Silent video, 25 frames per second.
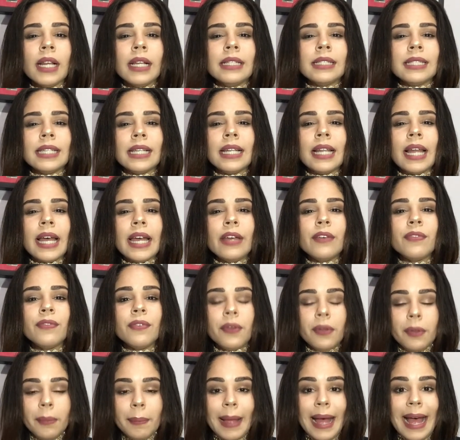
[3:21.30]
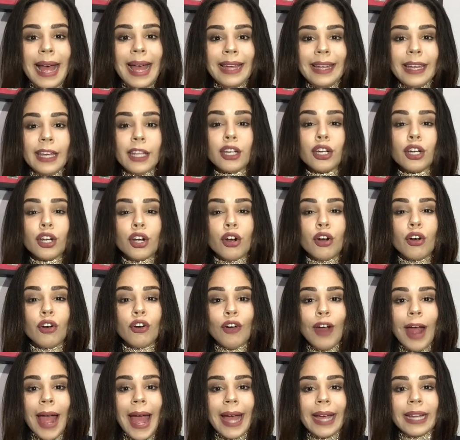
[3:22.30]
delightful bag, it
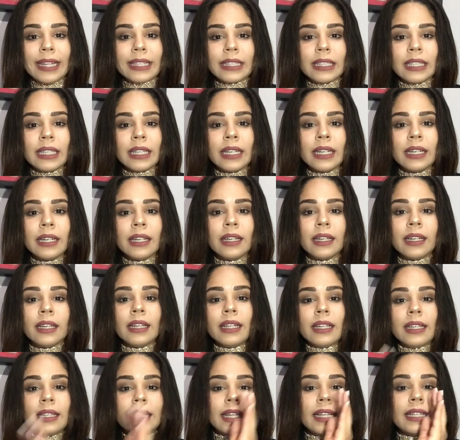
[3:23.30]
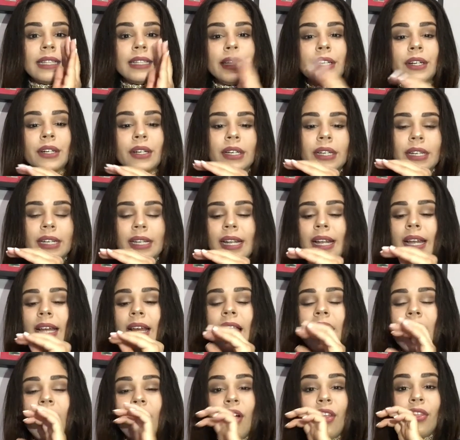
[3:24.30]
cracked, like literally,
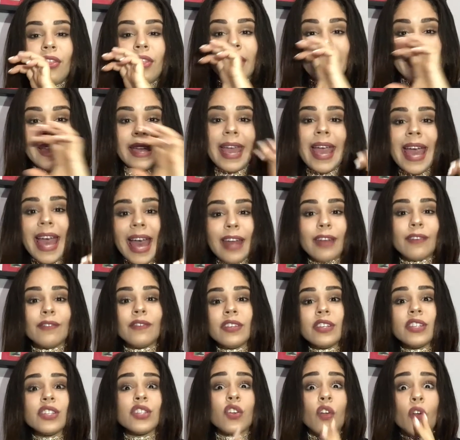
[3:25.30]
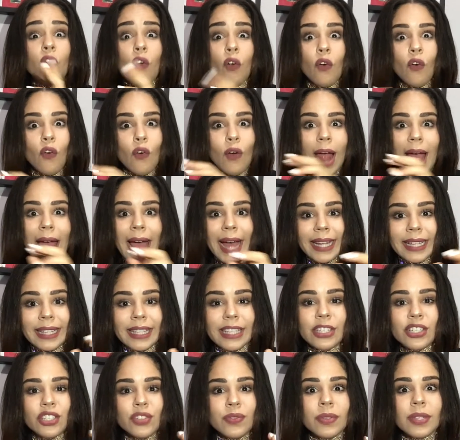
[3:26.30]
like the canvas cracked,
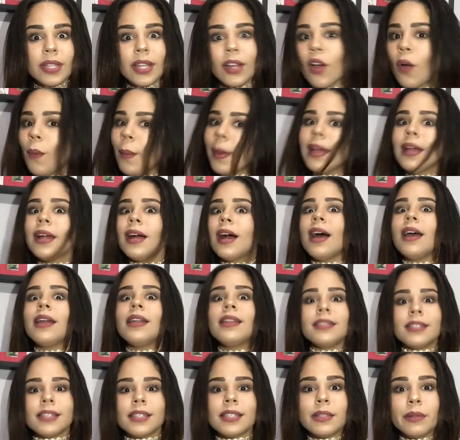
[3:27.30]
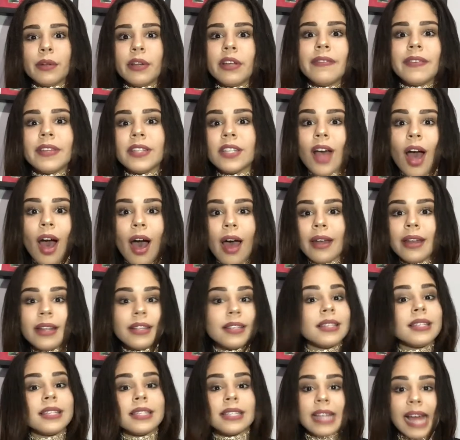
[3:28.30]
and she was like, oh my god, this is Louis Vuitton,
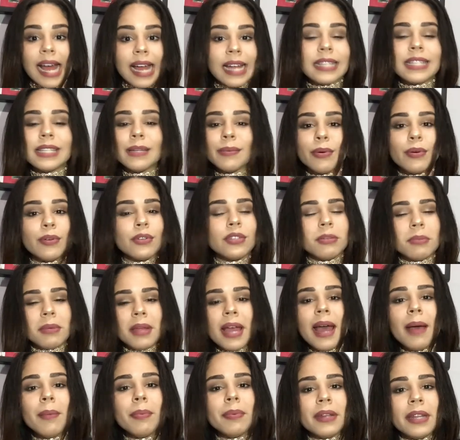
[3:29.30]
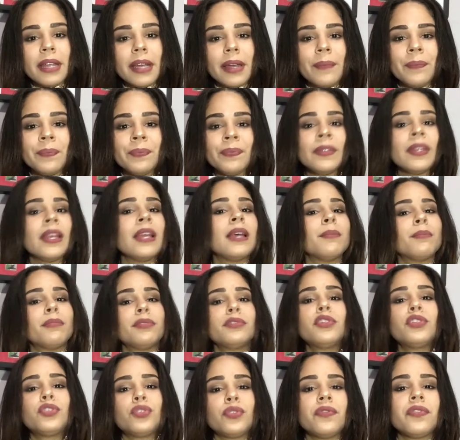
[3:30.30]
this is not supposed to be happening.
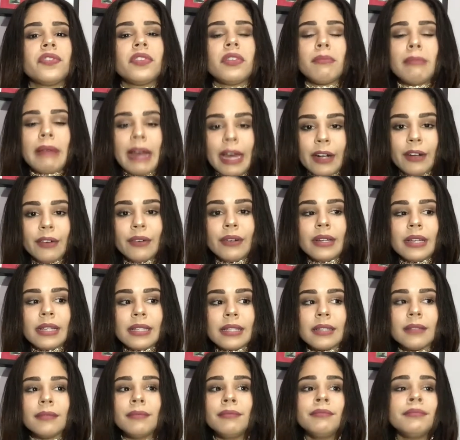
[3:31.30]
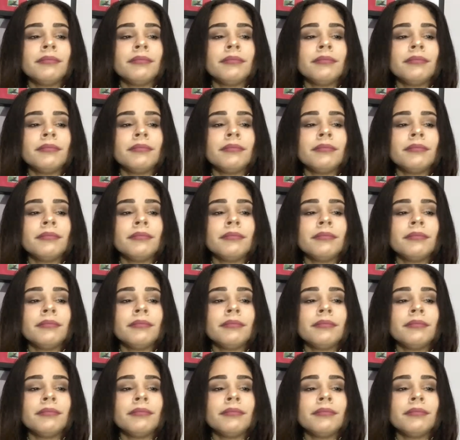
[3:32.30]
But the truth of the matter is,